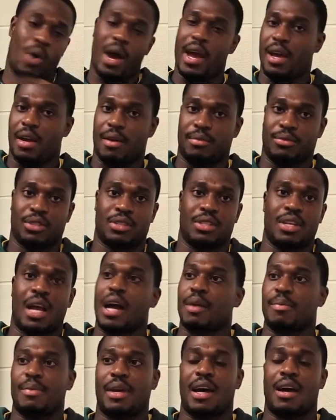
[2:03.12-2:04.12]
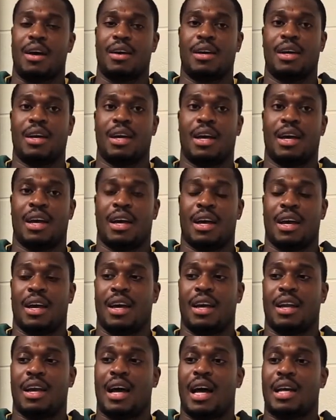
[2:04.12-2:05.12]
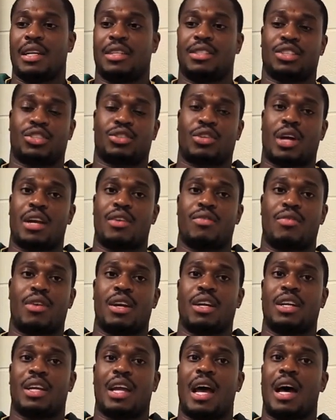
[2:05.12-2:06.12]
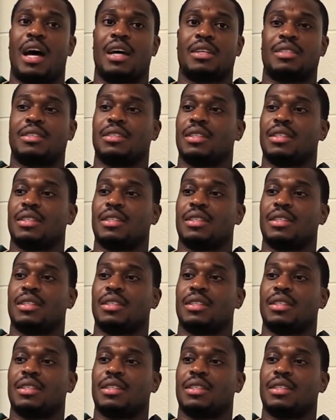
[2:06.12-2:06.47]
wham, just knocked me out. And I just tried to run in the house.